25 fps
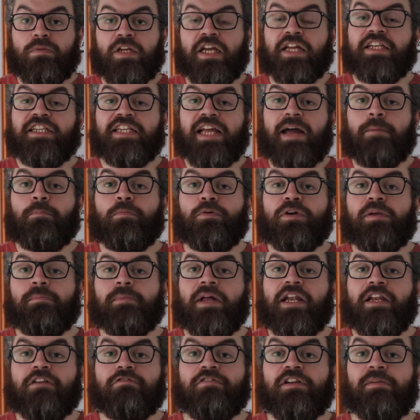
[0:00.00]
contemporary
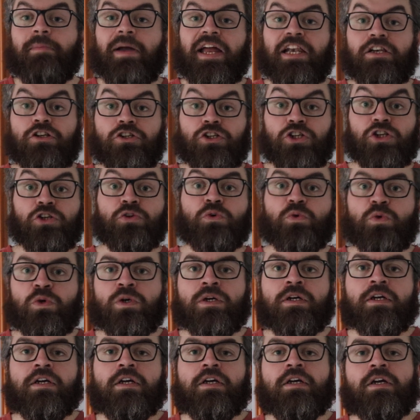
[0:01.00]
military men
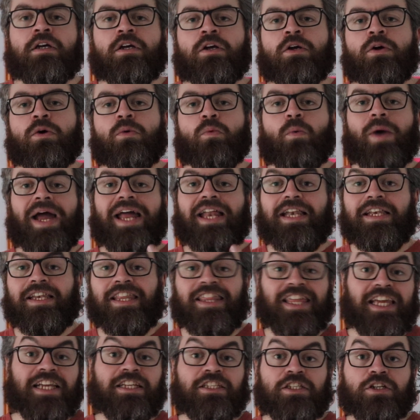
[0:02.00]
do when
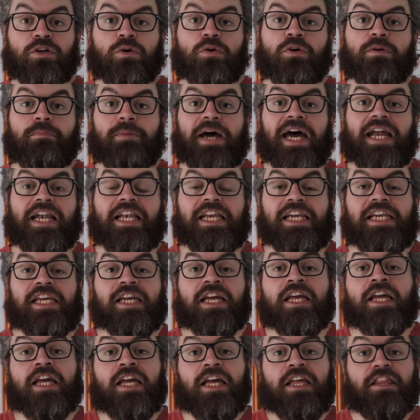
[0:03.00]
things are going
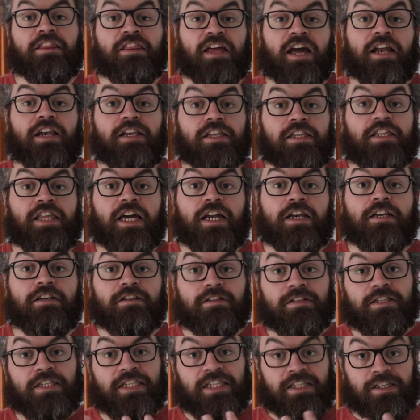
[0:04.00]
badly, that
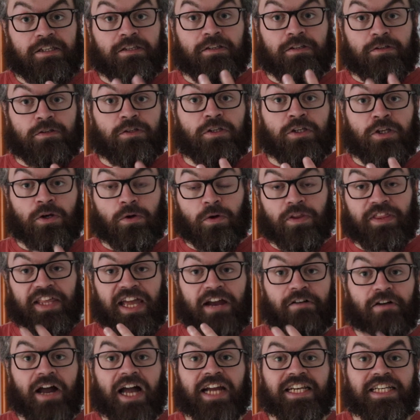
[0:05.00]

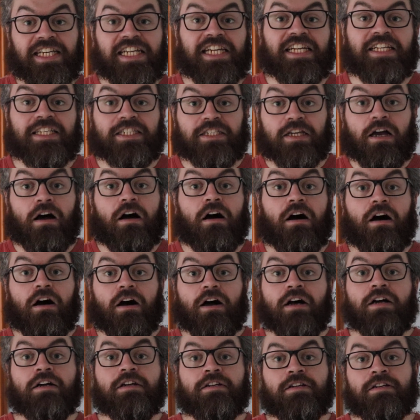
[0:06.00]
their ideas
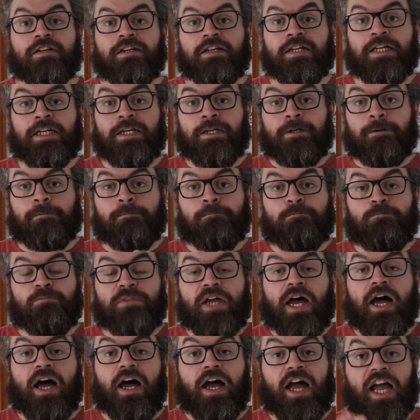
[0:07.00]
are
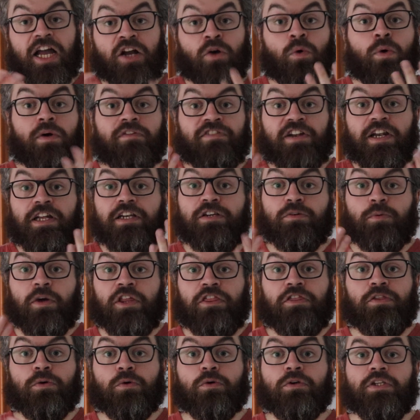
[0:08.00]
equivalent
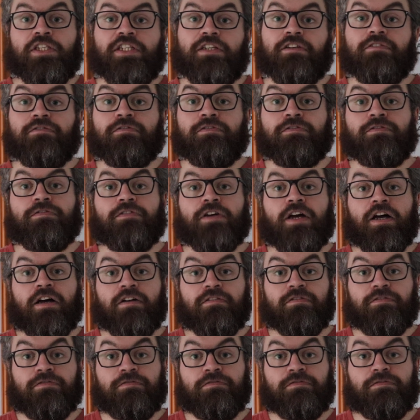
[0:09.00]
with those
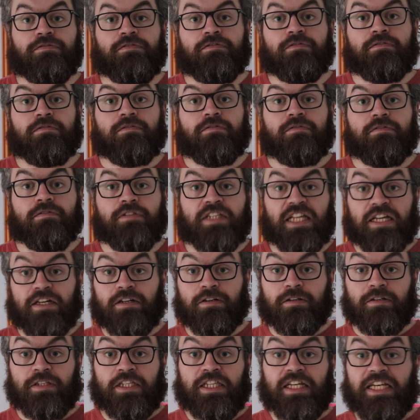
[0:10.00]
of
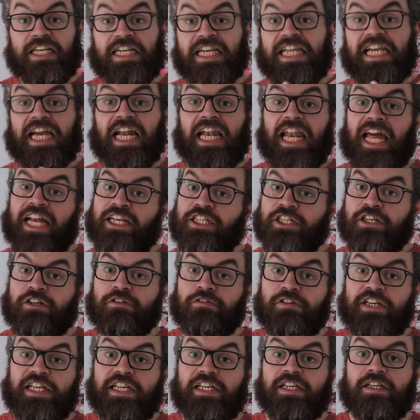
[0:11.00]
the near
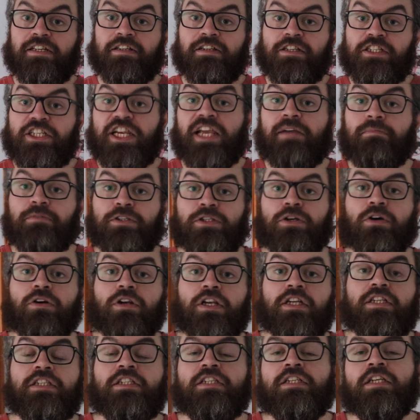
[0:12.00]
legendary James
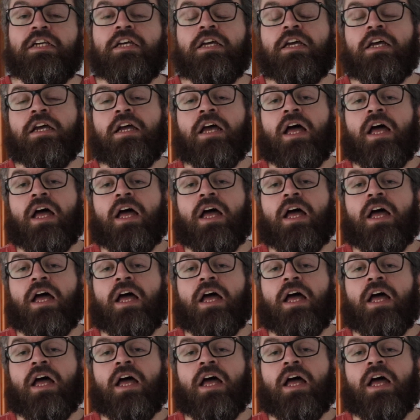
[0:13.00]
Douglas,